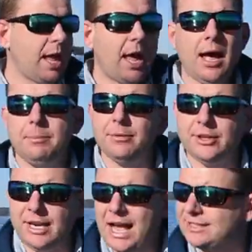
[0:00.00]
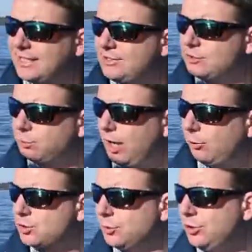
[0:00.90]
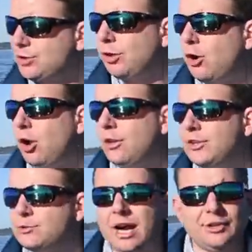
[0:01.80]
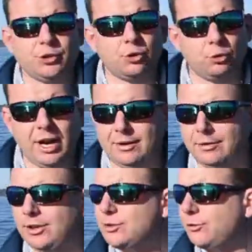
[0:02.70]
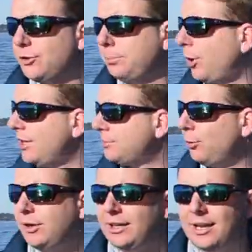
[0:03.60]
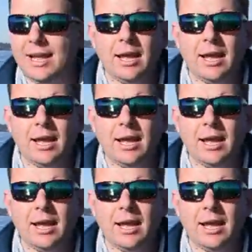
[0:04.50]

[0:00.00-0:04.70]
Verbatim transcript: Um, the Nascis as well, which we're using on all these rods, are great reels for the price point.